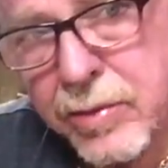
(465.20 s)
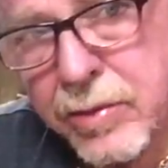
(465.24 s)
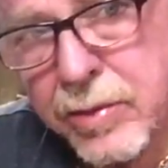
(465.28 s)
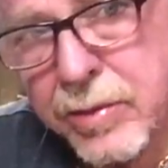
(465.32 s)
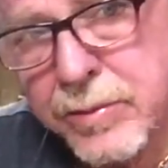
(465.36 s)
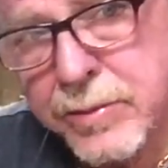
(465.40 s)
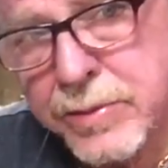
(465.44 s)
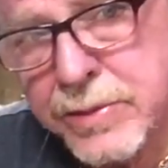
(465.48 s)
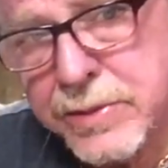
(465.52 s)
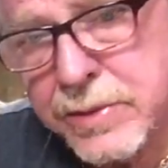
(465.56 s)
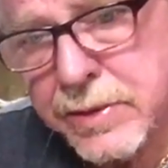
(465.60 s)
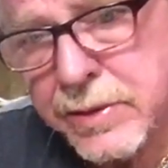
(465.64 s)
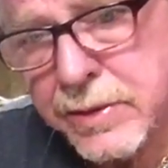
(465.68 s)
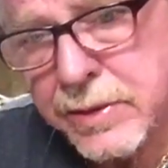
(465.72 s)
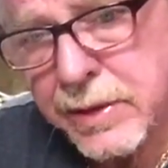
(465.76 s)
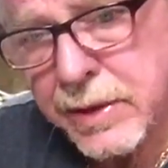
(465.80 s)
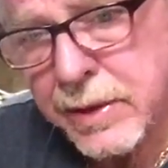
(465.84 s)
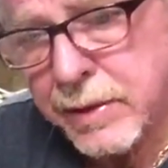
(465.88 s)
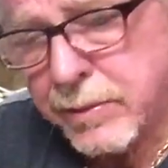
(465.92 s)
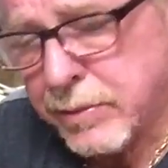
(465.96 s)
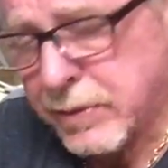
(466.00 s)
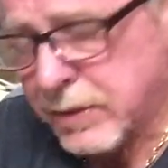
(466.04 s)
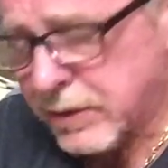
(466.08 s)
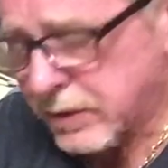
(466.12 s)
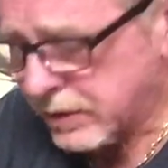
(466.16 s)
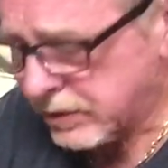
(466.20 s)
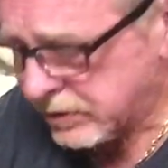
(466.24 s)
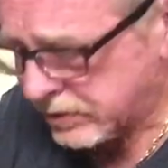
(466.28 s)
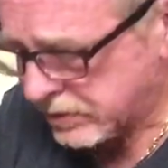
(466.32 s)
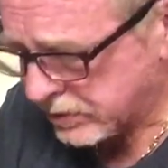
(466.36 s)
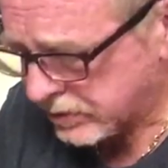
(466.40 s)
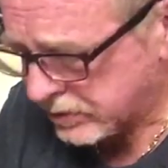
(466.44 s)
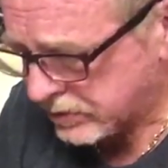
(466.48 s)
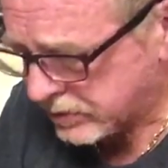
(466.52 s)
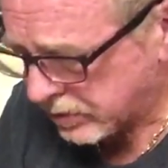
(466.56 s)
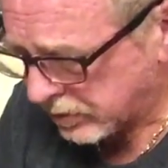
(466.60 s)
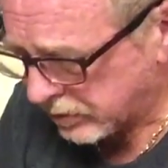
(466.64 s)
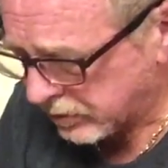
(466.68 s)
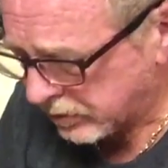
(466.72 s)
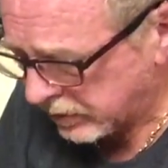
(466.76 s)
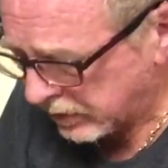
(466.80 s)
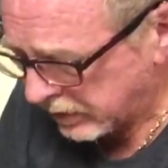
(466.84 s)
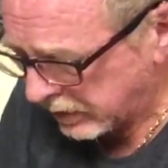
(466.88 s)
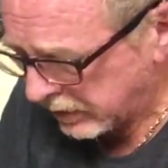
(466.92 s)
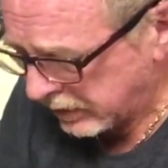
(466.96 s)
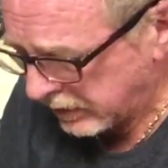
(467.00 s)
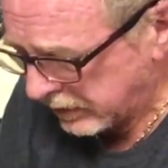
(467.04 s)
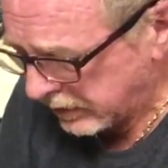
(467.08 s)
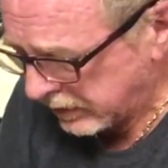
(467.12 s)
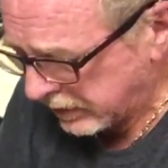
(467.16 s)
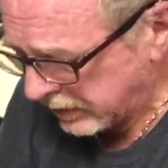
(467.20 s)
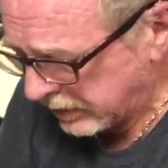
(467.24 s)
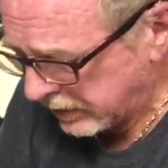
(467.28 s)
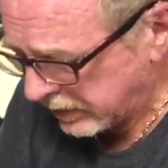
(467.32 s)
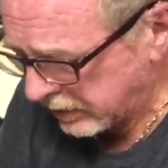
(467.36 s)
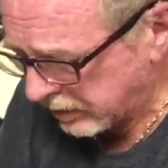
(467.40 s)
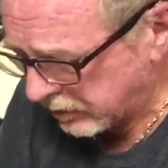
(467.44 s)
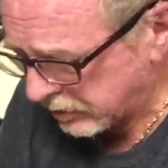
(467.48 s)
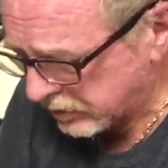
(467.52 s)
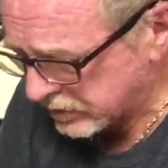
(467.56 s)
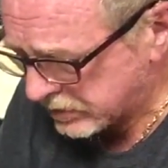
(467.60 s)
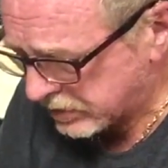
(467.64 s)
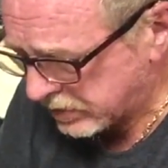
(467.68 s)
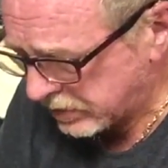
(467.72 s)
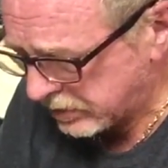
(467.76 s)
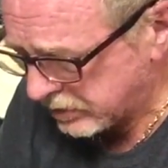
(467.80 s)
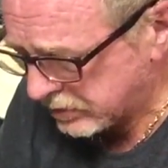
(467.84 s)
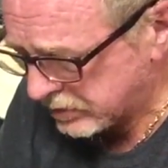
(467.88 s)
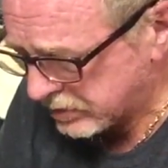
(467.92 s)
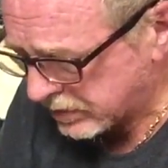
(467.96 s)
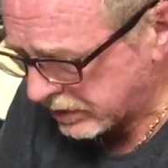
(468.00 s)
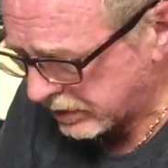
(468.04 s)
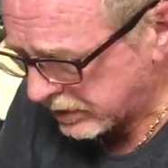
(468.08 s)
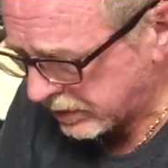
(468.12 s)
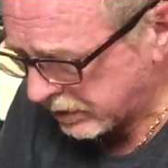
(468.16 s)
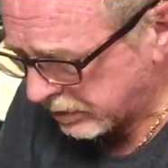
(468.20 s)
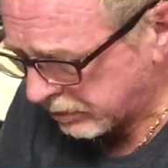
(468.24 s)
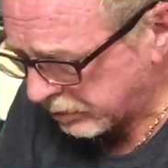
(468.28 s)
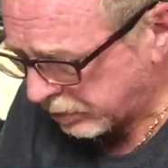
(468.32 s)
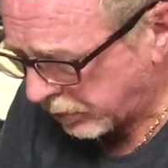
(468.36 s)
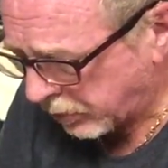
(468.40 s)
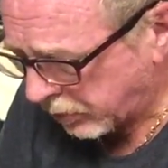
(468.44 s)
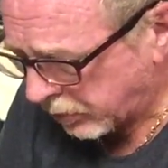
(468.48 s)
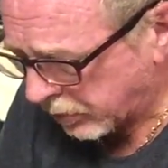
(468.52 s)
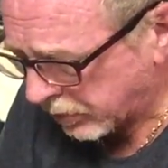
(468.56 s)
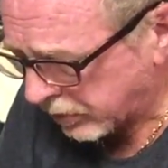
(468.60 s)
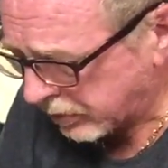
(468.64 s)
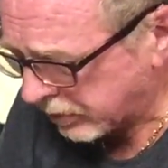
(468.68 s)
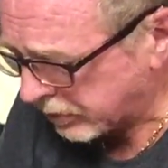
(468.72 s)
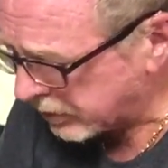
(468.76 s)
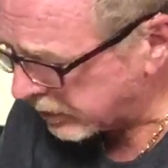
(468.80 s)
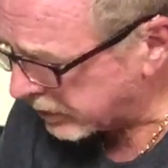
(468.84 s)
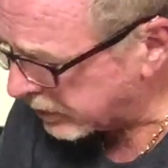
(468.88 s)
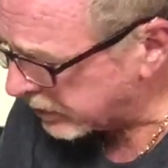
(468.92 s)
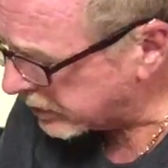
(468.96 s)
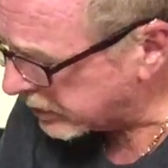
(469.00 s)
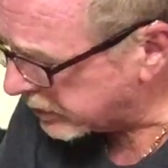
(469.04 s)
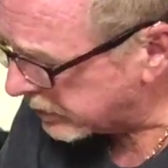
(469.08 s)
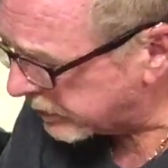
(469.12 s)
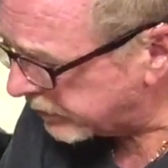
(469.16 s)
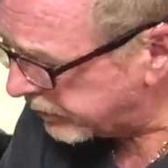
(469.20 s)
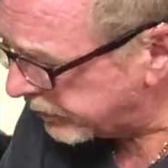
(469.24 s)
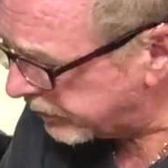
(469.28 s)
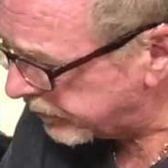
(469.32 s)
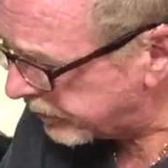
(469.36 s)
arms ammunition. So it was hugely important, and